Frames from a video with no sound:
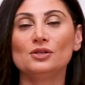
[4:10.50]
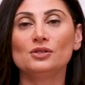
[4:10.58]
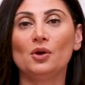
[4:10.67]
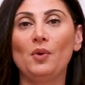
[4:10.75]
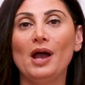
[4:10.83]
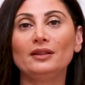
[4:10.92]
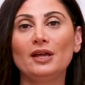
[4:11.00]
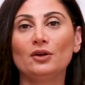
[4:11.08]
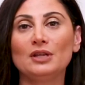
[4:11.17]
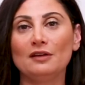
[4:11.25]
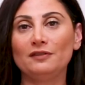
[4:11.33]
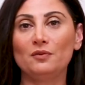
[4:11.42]
So while the
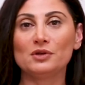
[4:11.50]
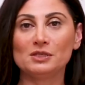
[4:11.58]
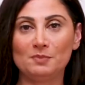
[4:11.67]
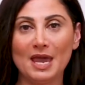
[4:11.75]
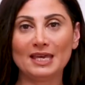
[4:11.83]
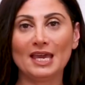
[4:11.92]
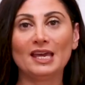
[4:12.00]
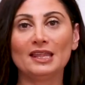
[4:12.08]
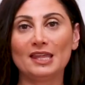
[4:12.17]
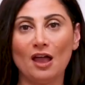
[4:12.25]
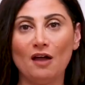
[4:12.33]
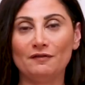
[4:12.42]
kunafa was baking
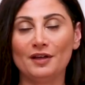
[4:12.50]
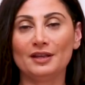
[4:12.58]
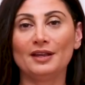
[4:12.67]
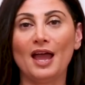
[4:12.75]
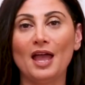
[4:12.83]
in the oven,